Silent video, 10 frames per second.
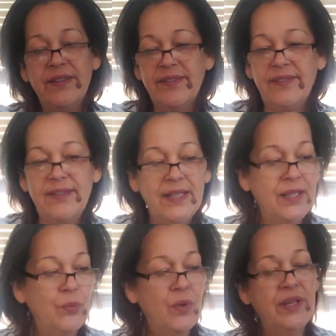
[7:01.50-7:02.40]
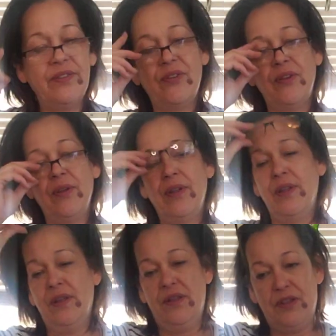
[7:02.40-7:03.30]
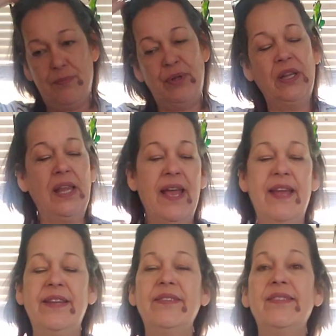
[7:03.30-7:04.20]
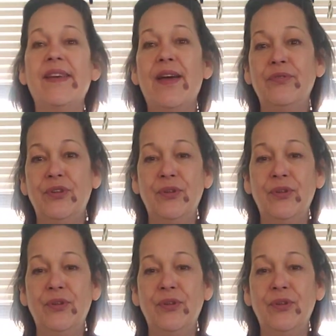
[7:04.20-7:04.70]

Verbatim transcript: let's see what the planets have